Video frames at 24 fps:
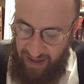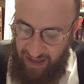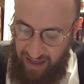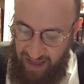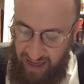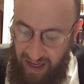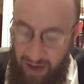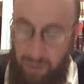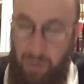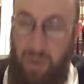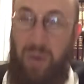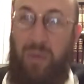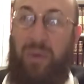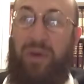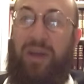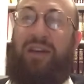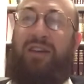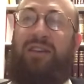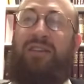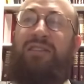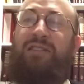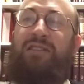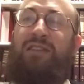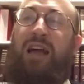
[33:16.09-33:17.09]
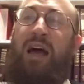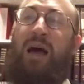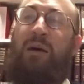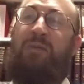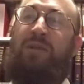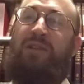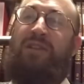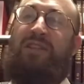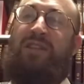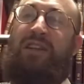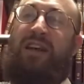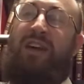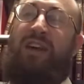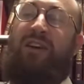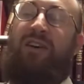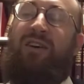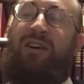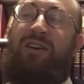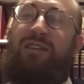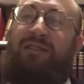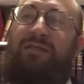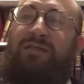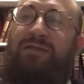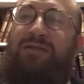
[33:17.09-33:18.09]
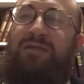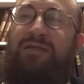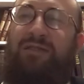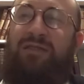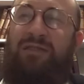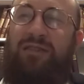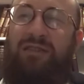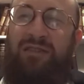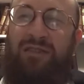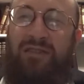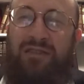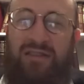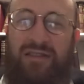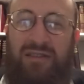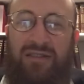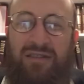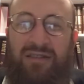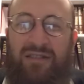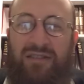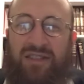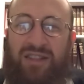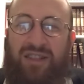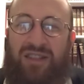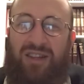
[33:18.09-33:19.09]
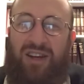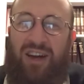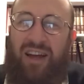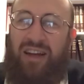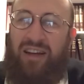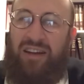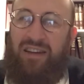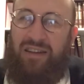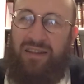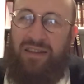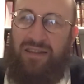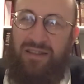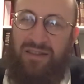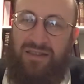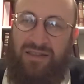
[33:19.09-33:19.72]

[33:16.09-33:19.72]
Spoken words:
And when we could establish that kind of society,